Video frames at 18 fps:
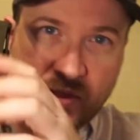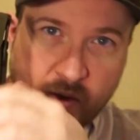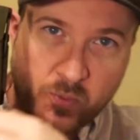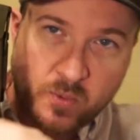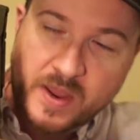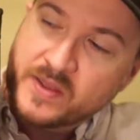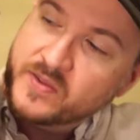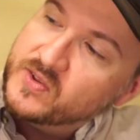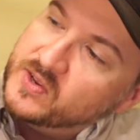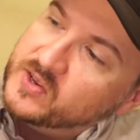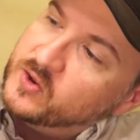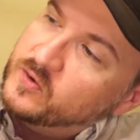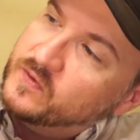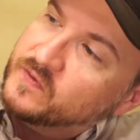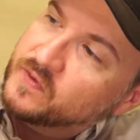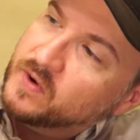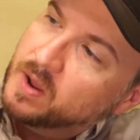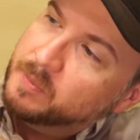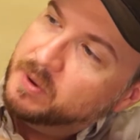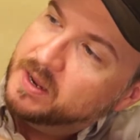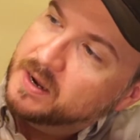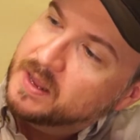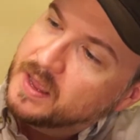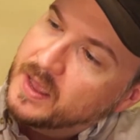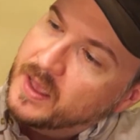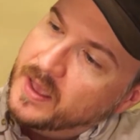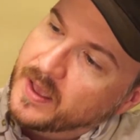the residue from it.
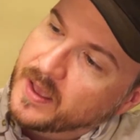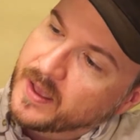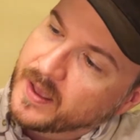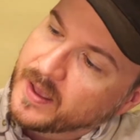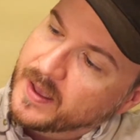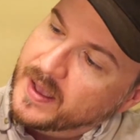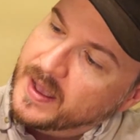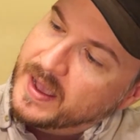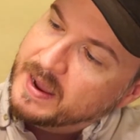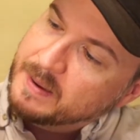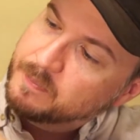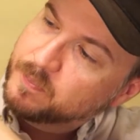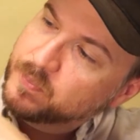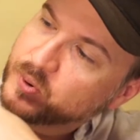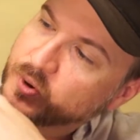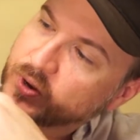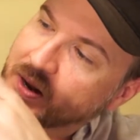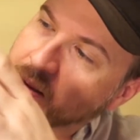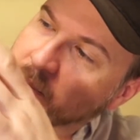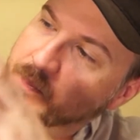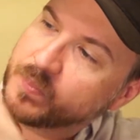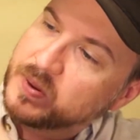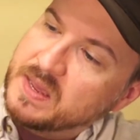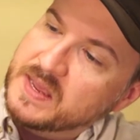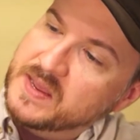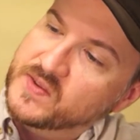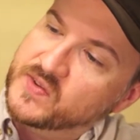I put a
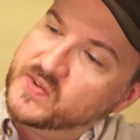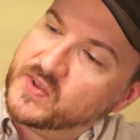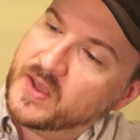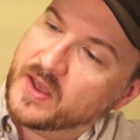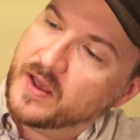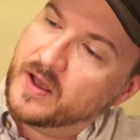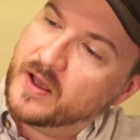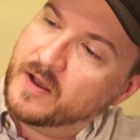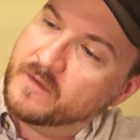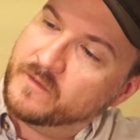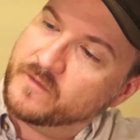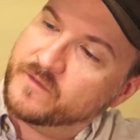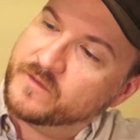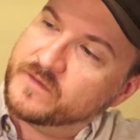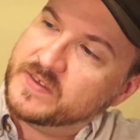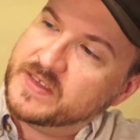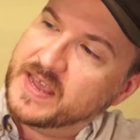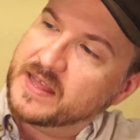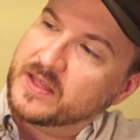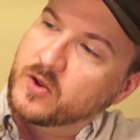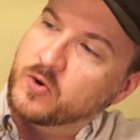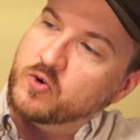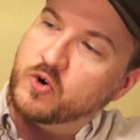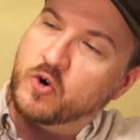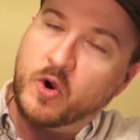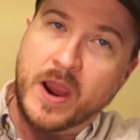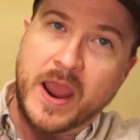piece of yellow
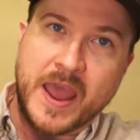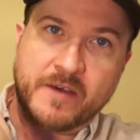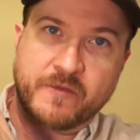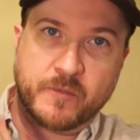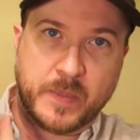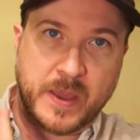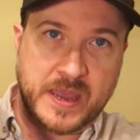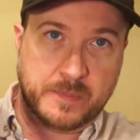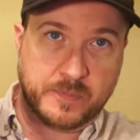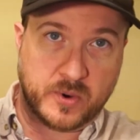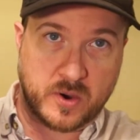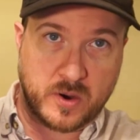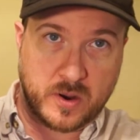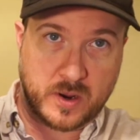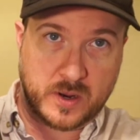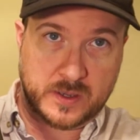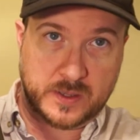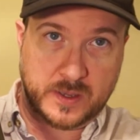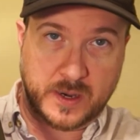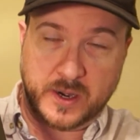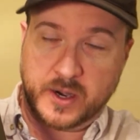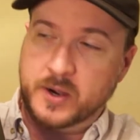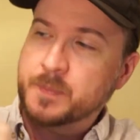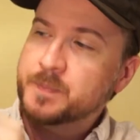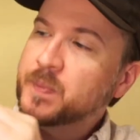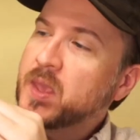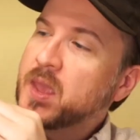graph paper on
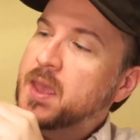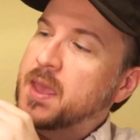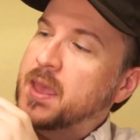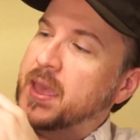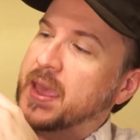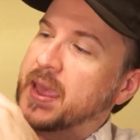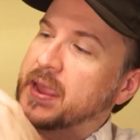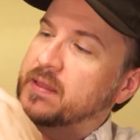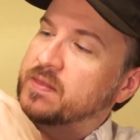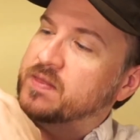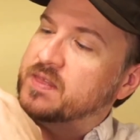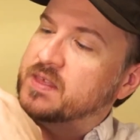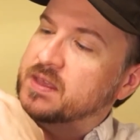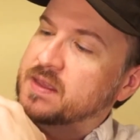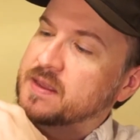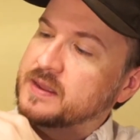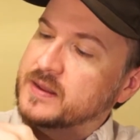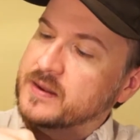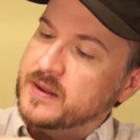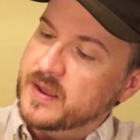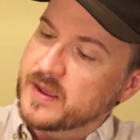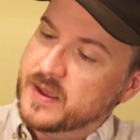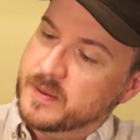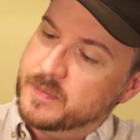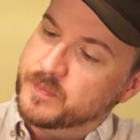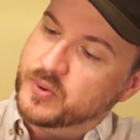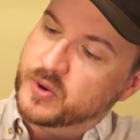there and then
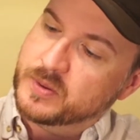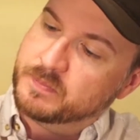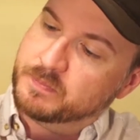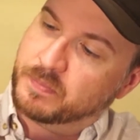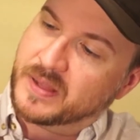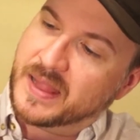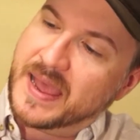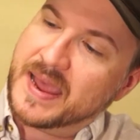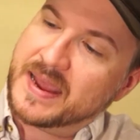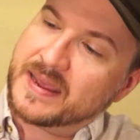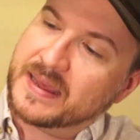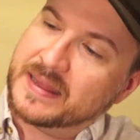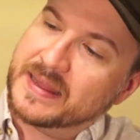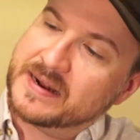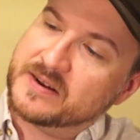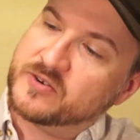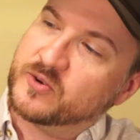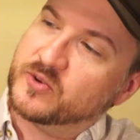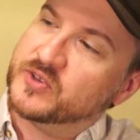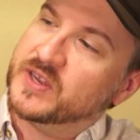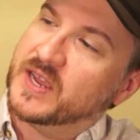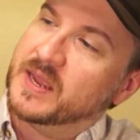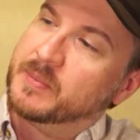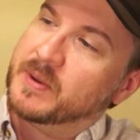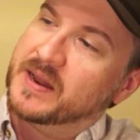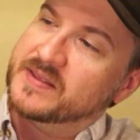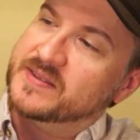put black electrical
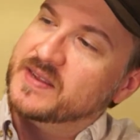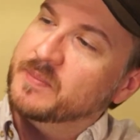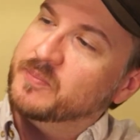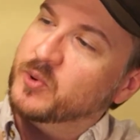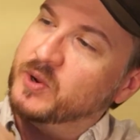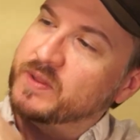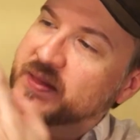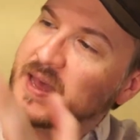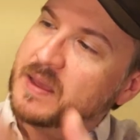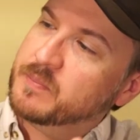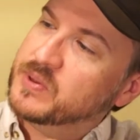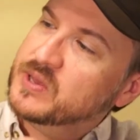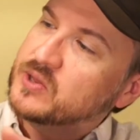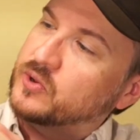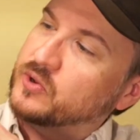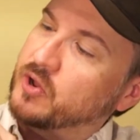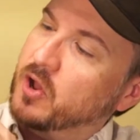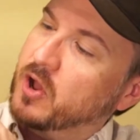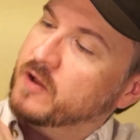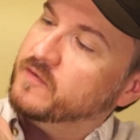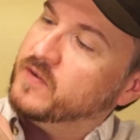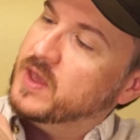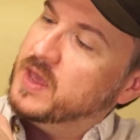tape. And at some point that peeled off,